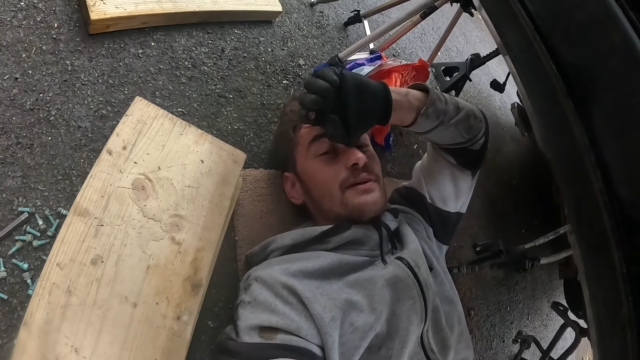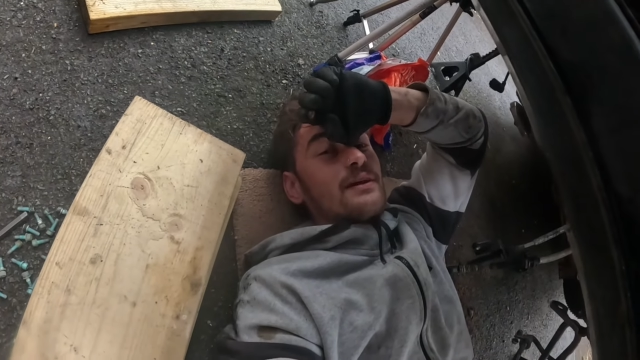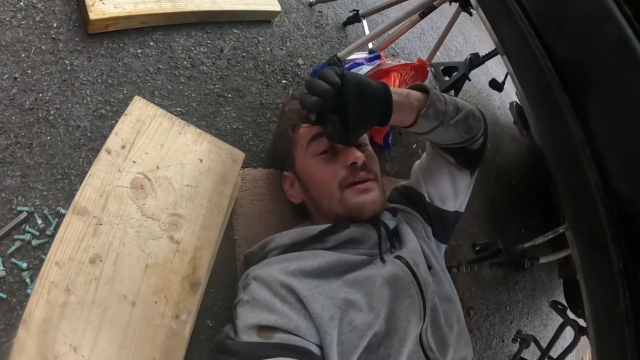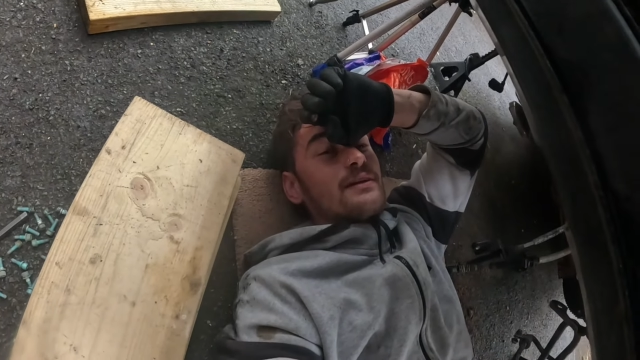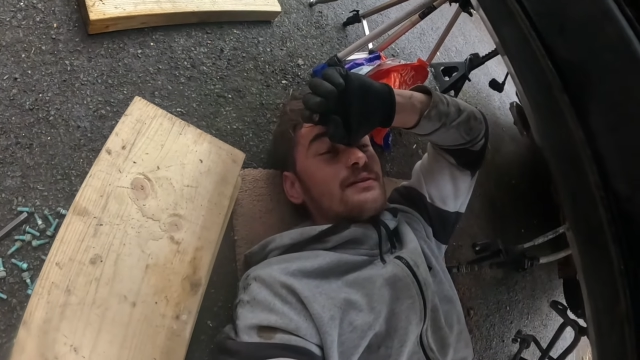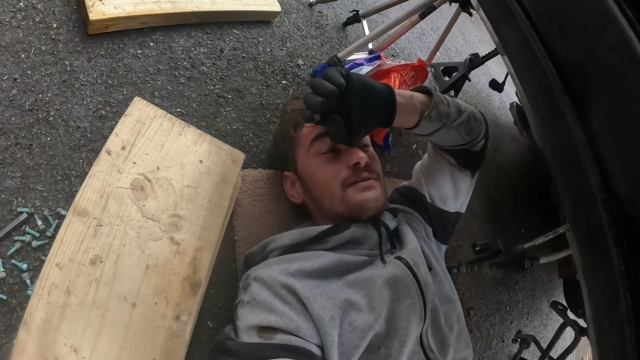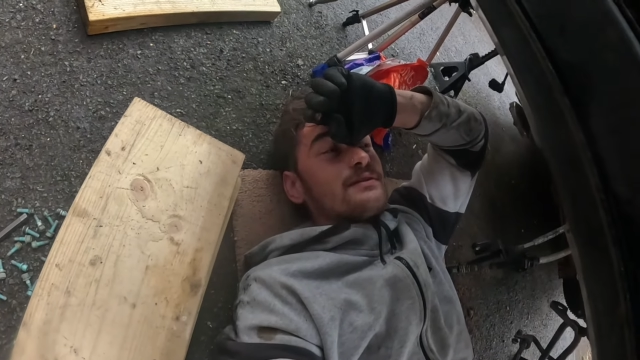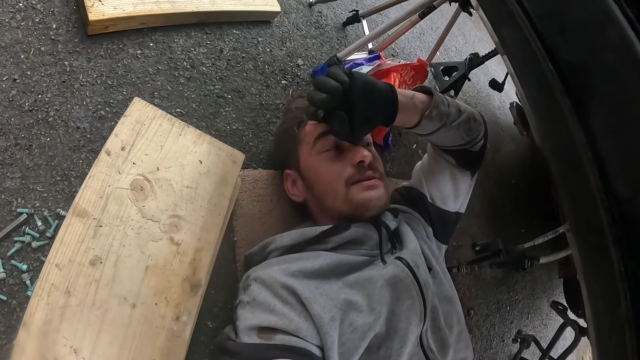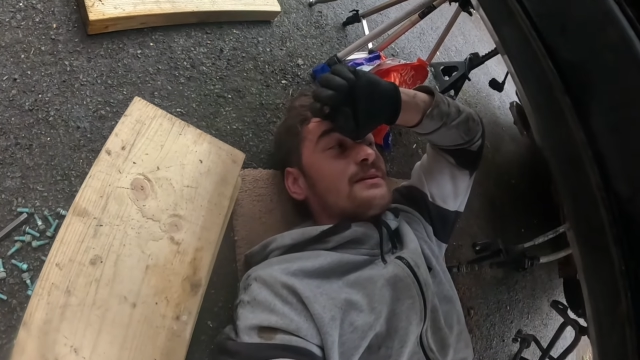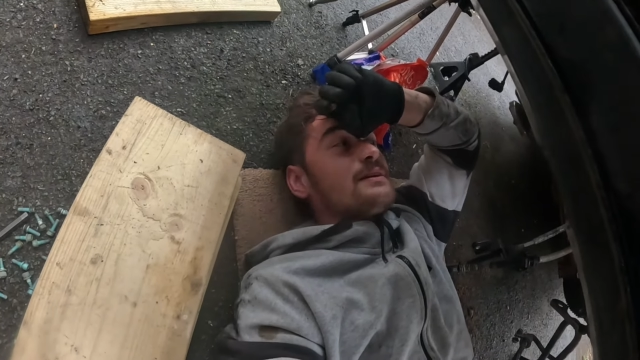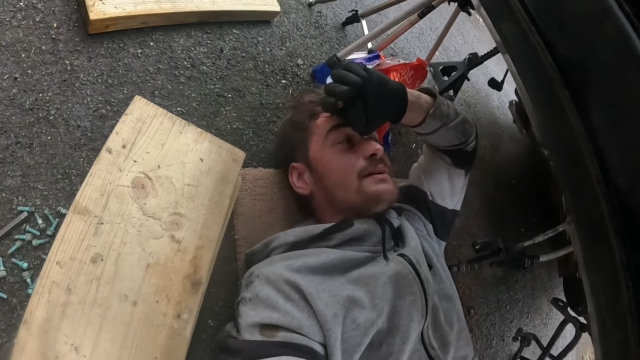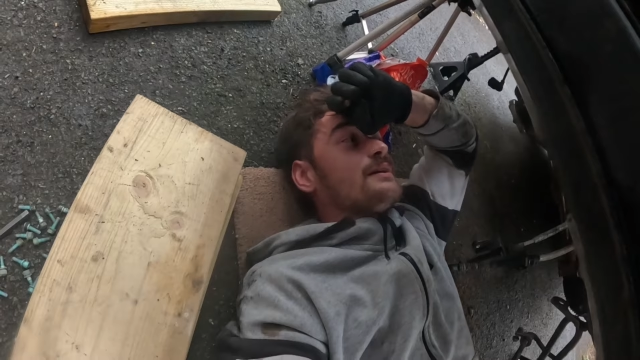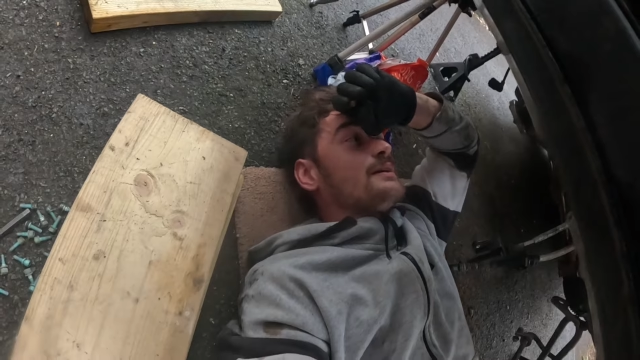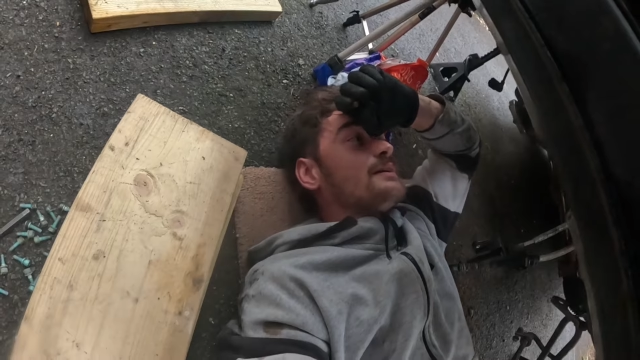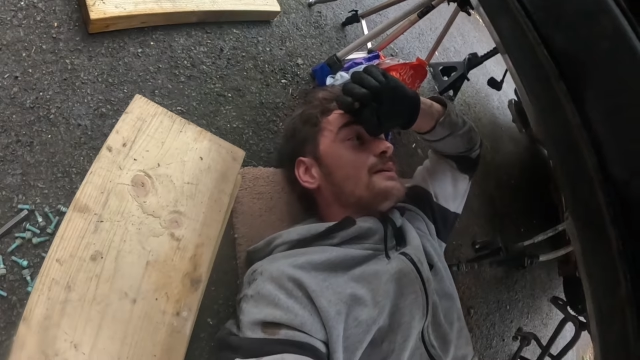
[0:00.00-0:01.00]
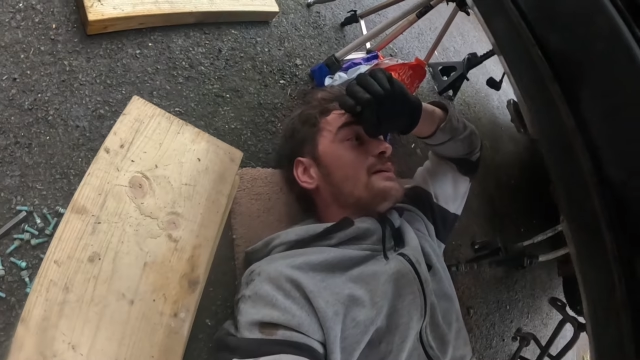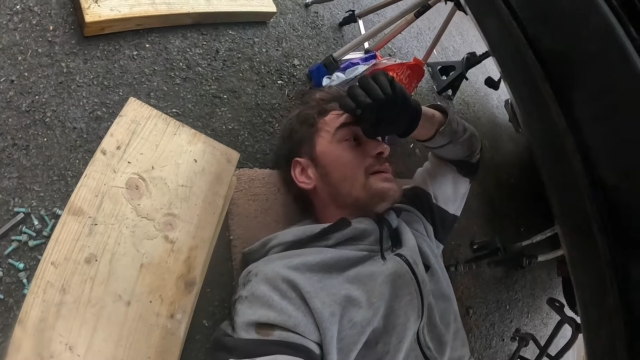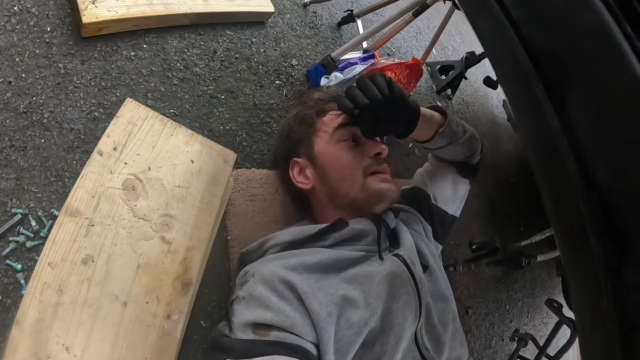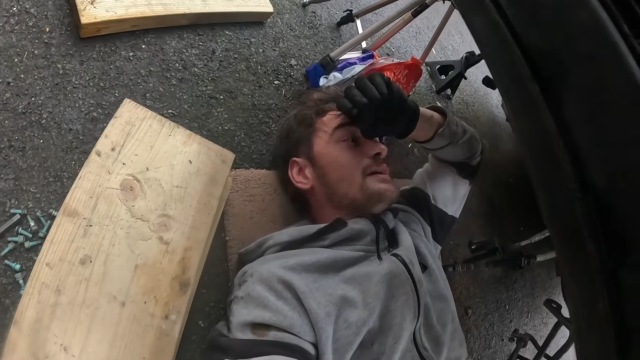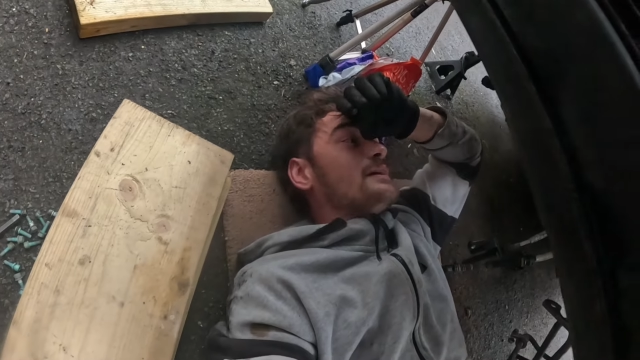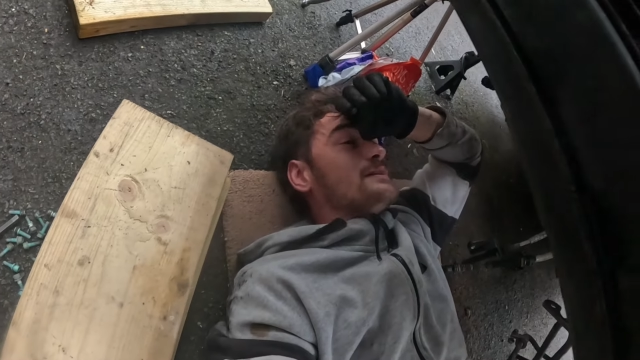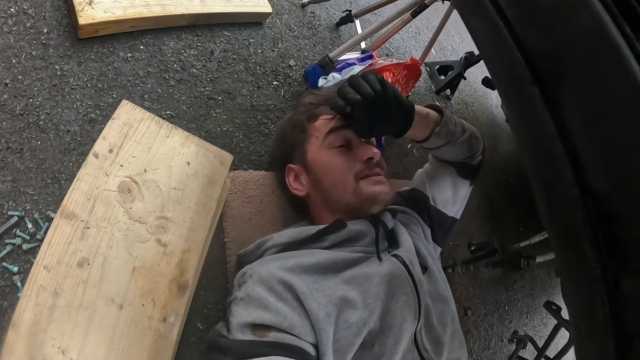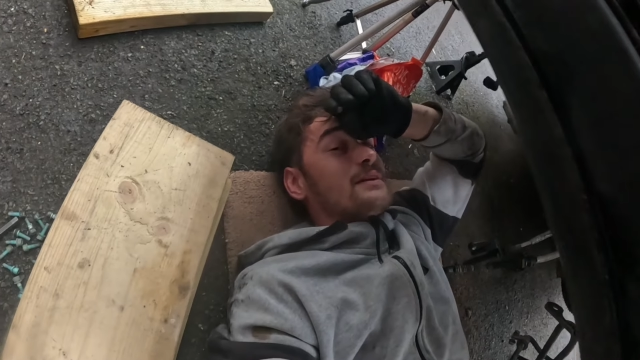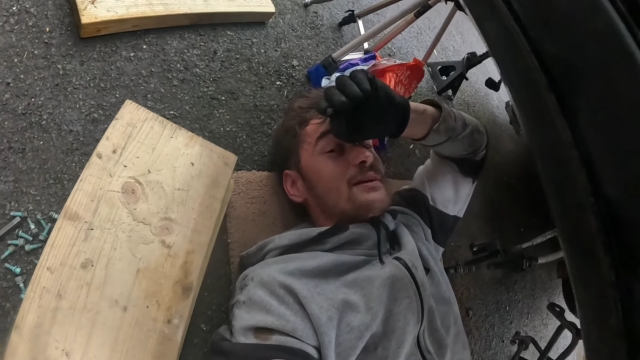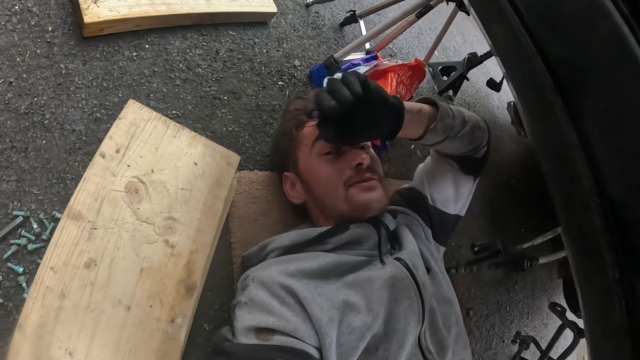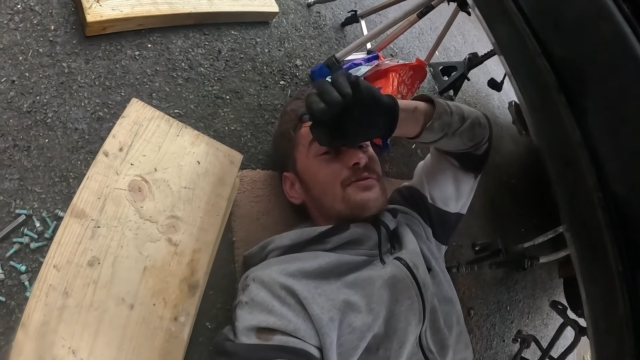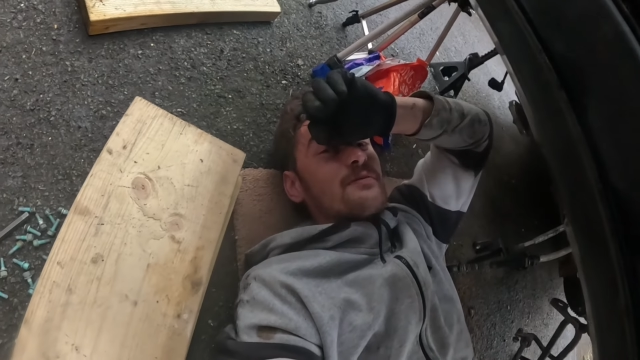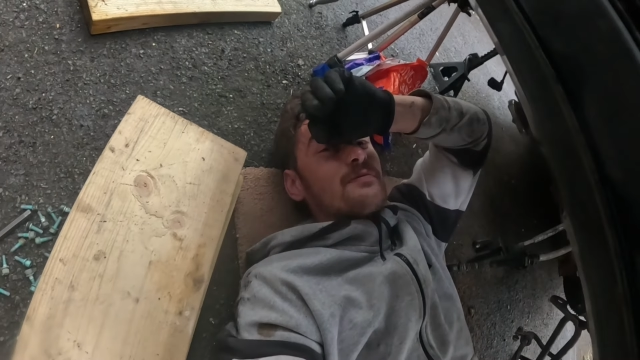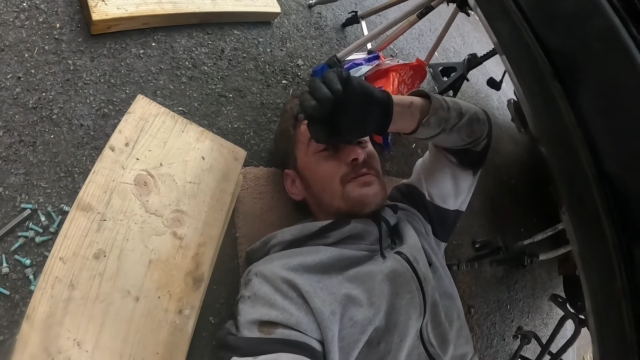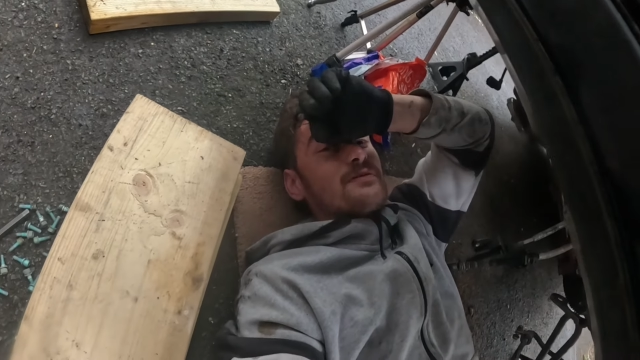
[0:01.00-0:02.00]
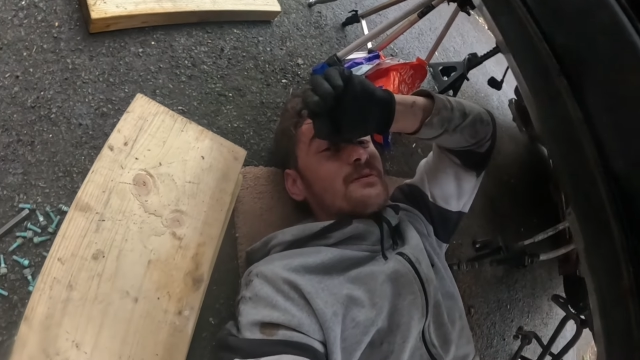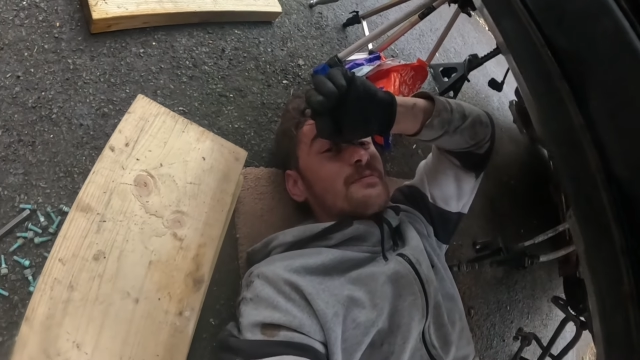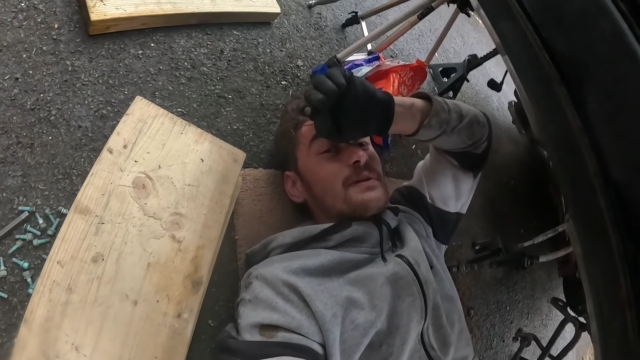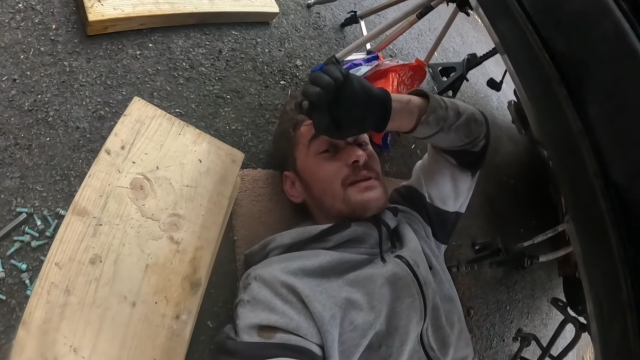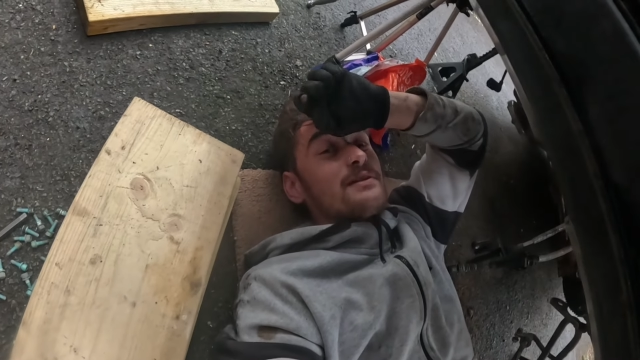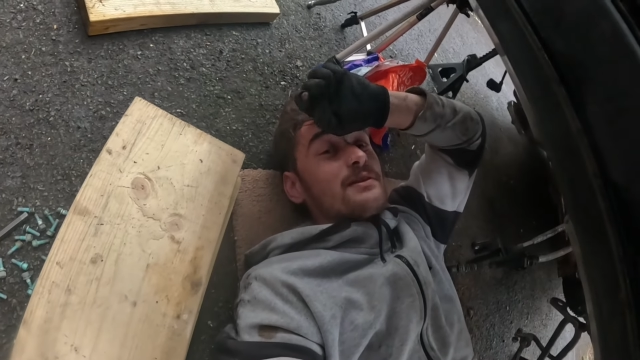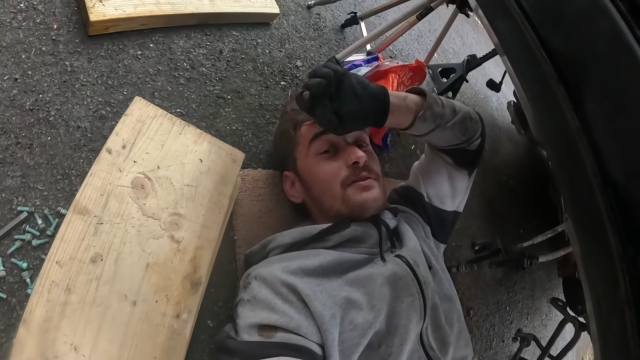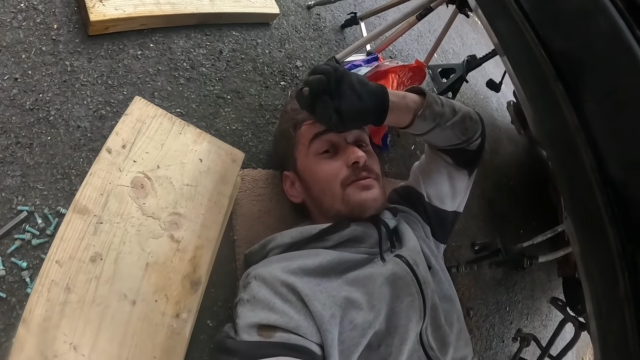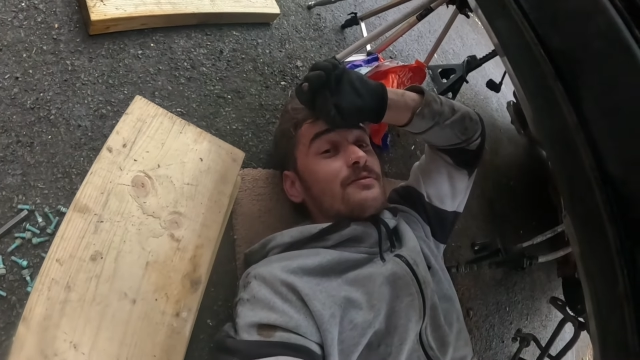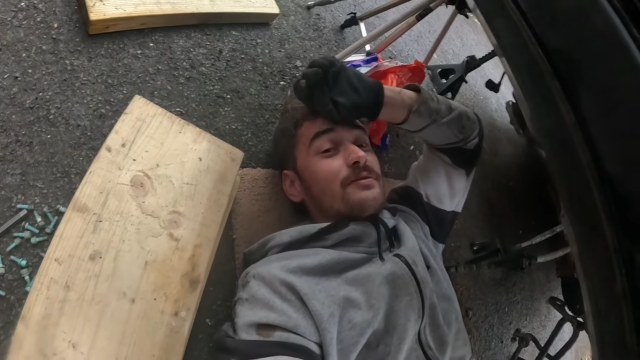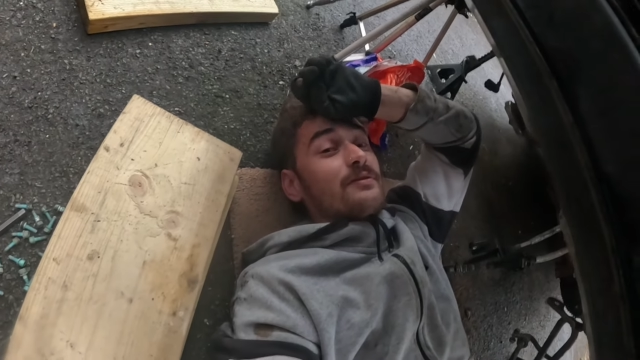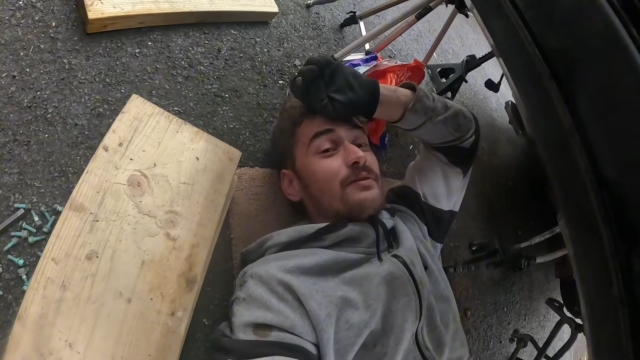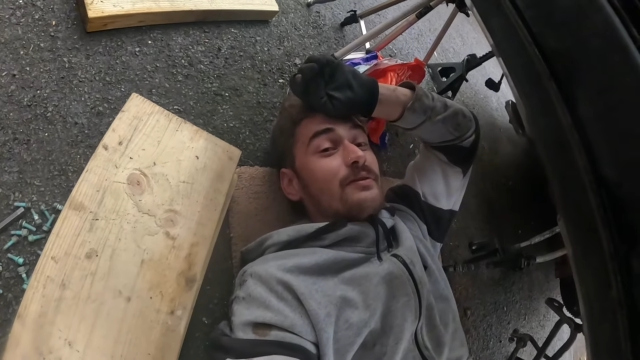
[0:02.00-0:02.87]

and start stripping the top of the engine off.